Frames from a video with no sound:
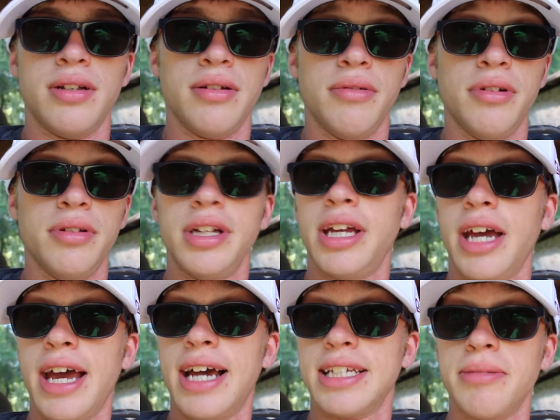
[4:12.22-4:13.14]
really
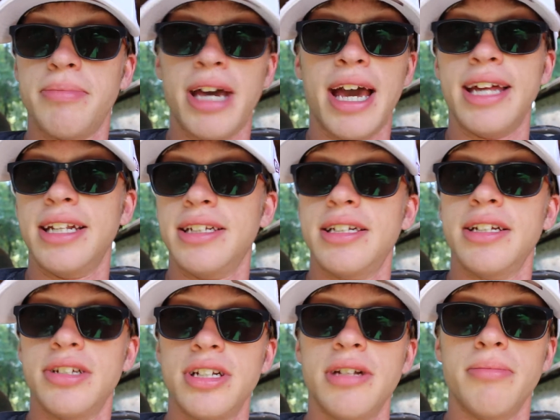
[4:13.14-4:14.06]
has a bad
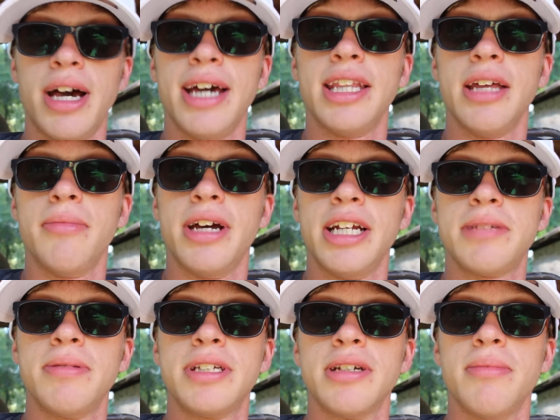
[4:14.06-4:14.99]
intention in mind. They may
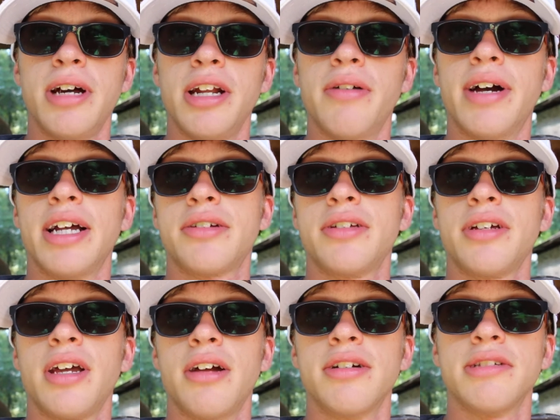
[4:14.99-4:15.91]
just be somebody who actually
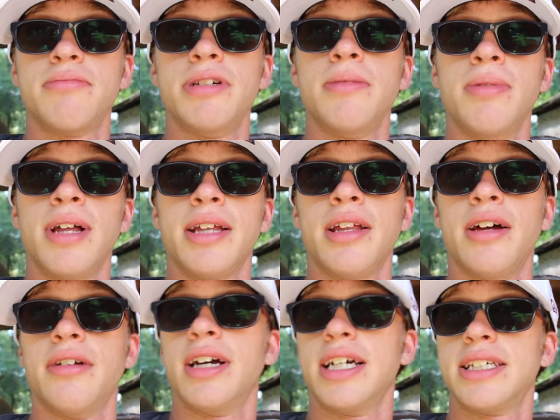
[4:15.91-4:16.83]
cares, and people like
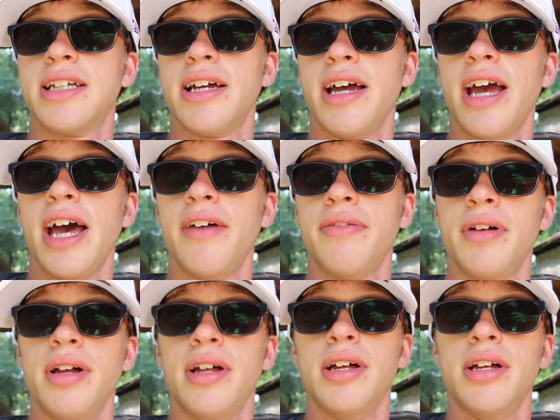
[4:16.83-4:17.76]
that are nice to have.
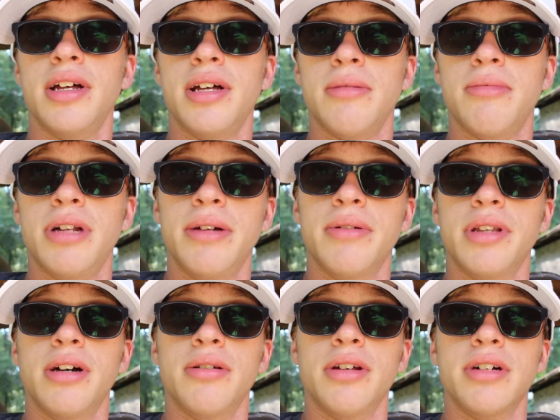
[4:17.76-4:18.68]
But even
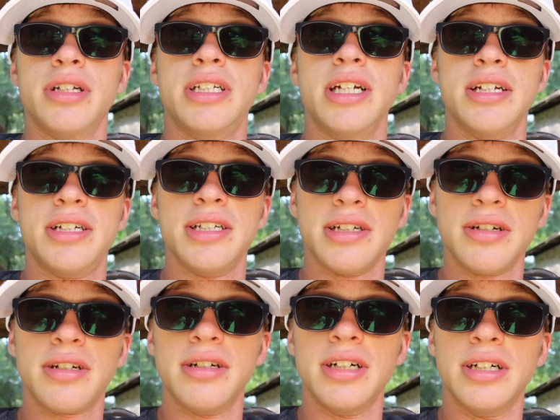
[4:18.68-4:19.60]
though their intentions
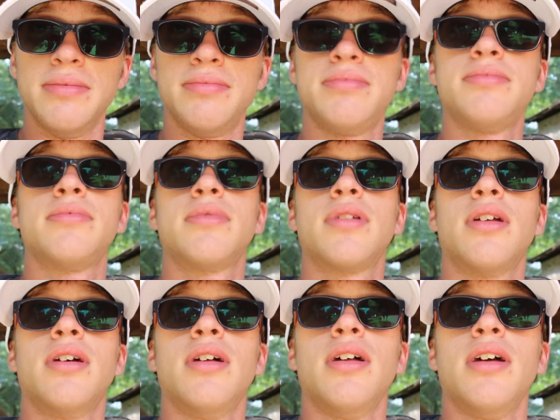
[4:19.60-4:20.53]
are good,
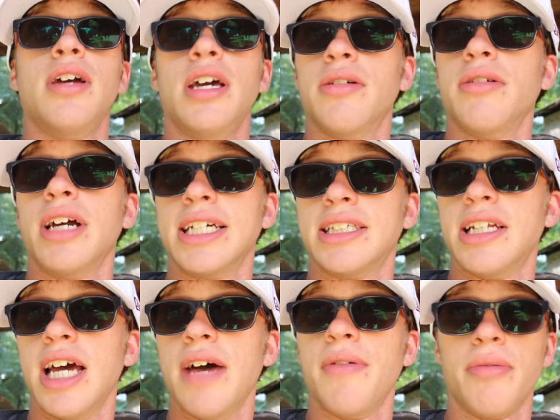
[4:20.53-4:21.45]
and they're nice
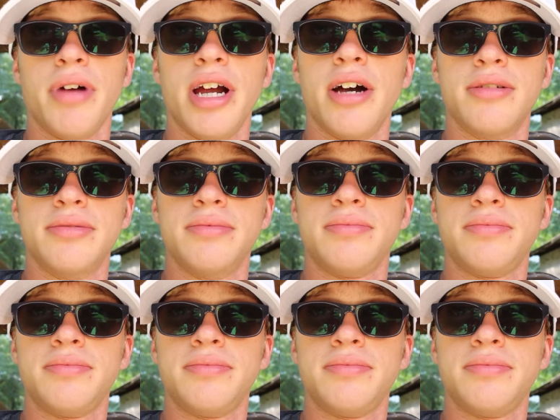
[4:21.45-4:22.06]
to have around,